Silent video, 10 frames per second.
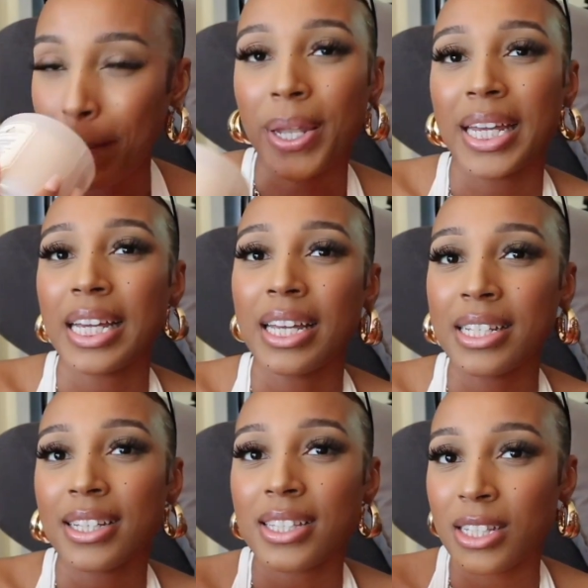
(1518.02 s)
but like it
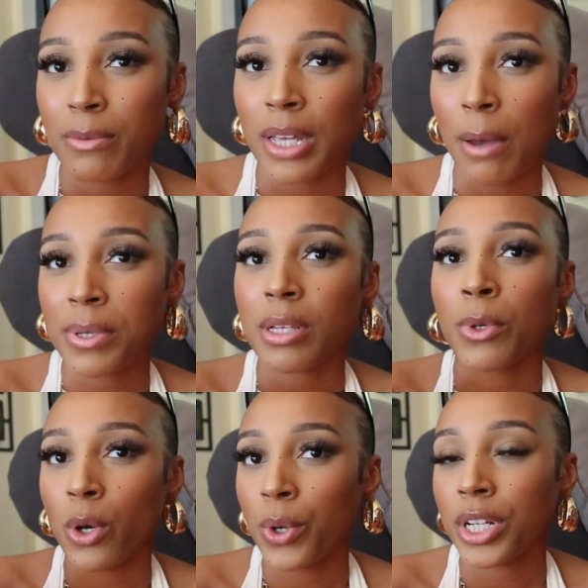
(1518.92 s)
is at the same time because i'm
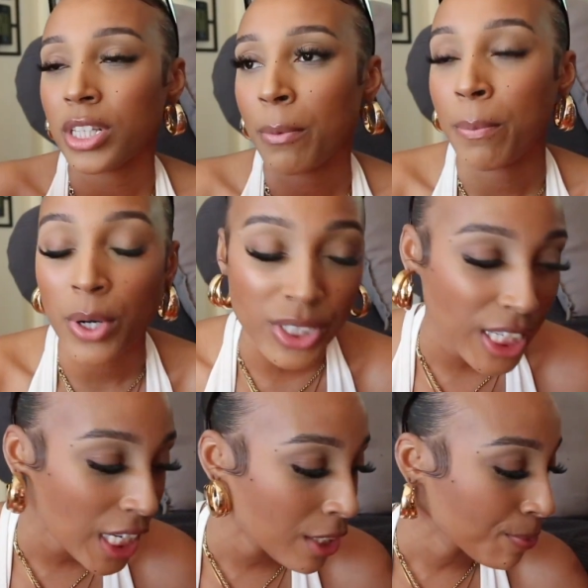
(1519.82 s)
a coconut type of
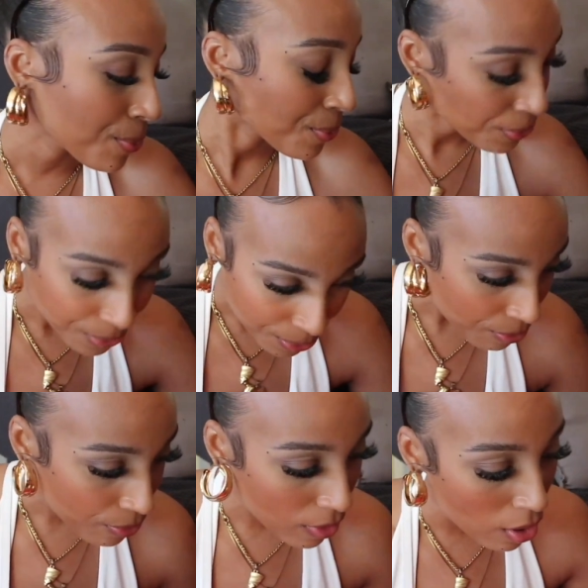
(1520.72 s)
person
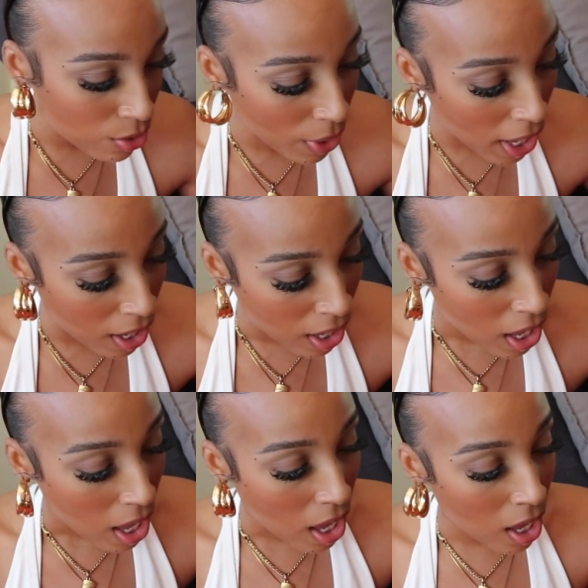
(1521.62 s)
so yeah
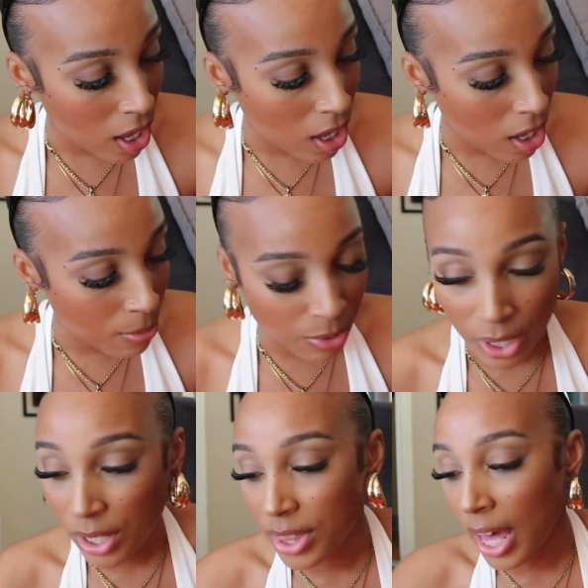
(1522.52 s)
um, so
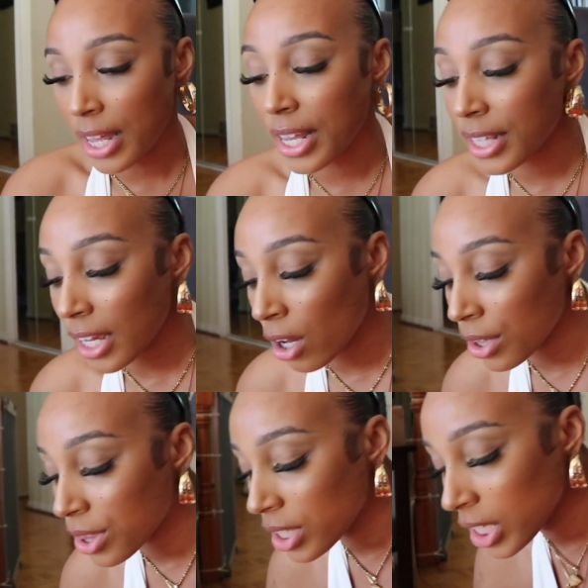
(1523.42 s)
i got that and then i
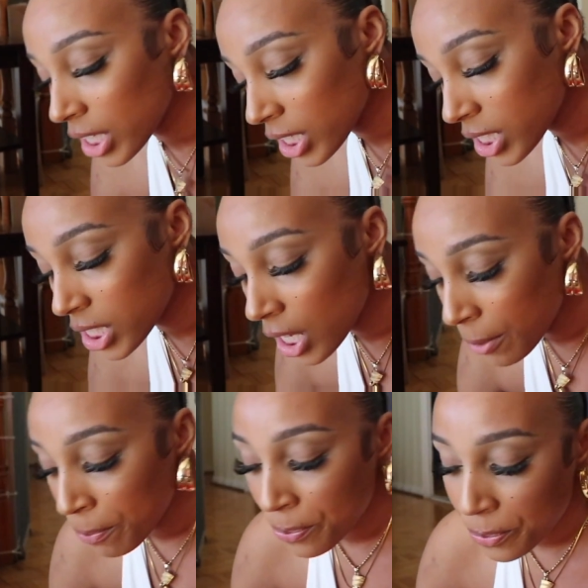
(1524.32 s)
got these
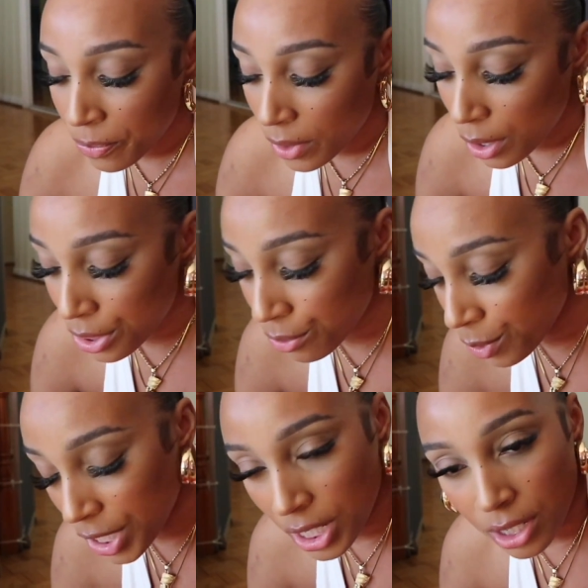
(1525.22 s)

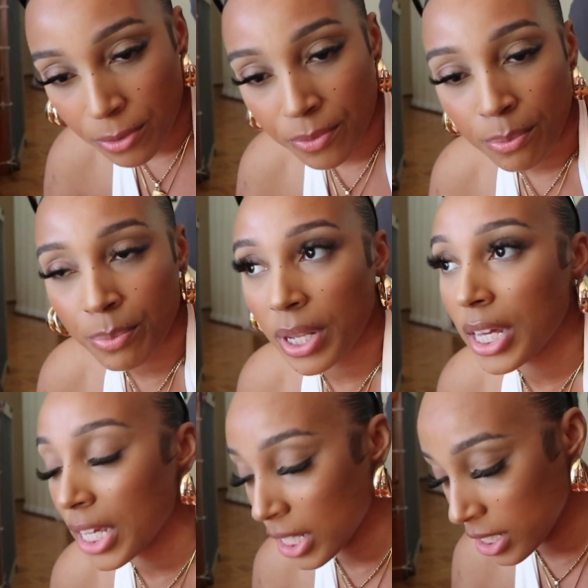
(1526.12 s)
three
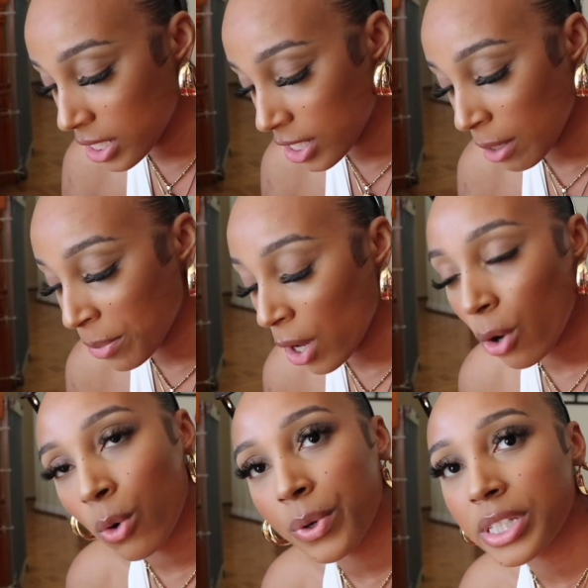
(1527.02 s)
plugins because i'm
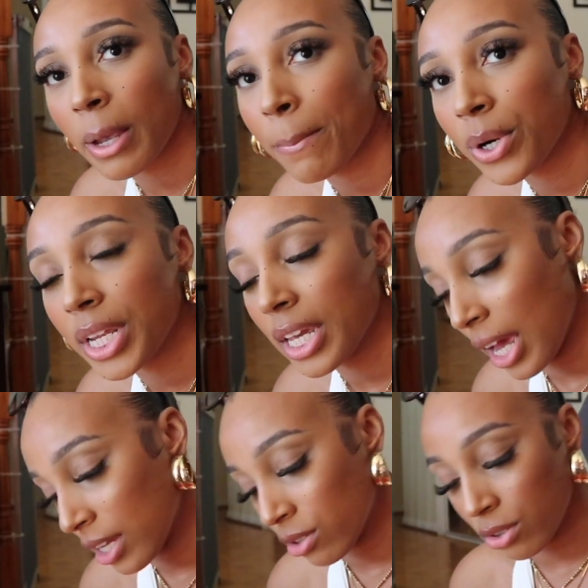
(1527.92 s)
not always like burning
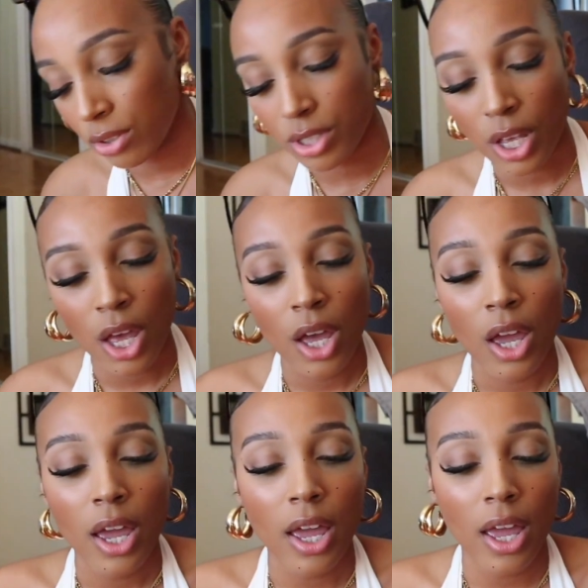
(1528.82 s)
candles
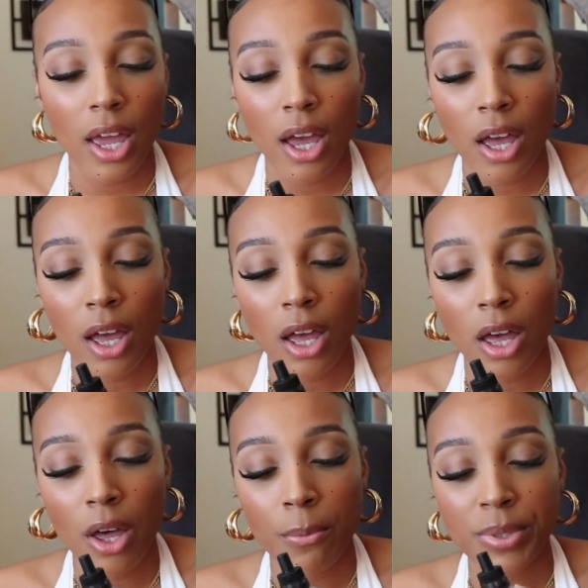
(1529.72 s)

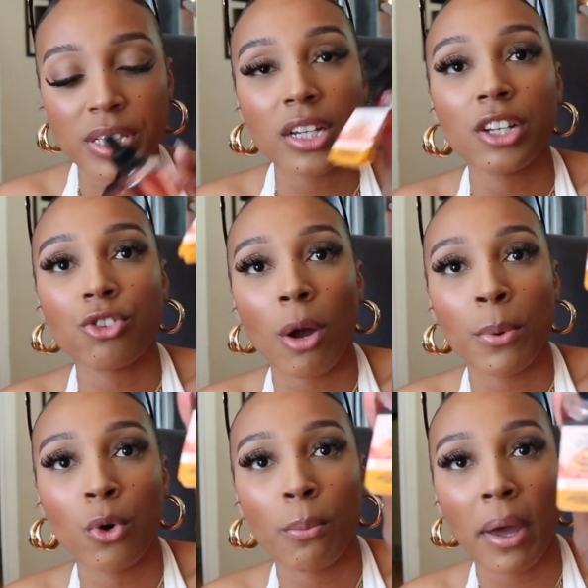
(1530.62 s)
um, sunny
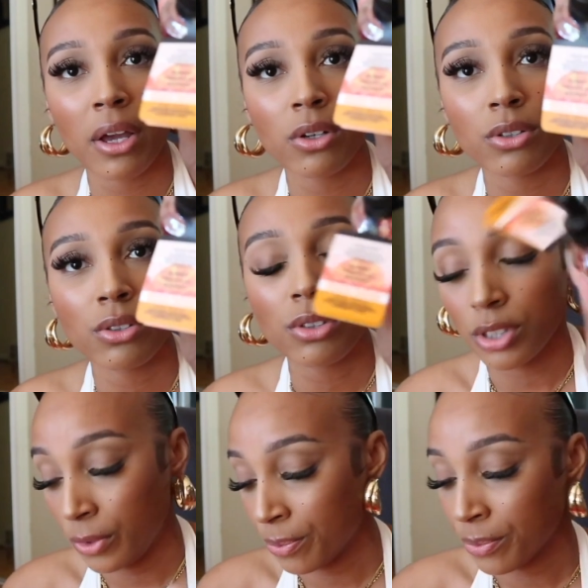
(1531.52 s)
tropical mangoes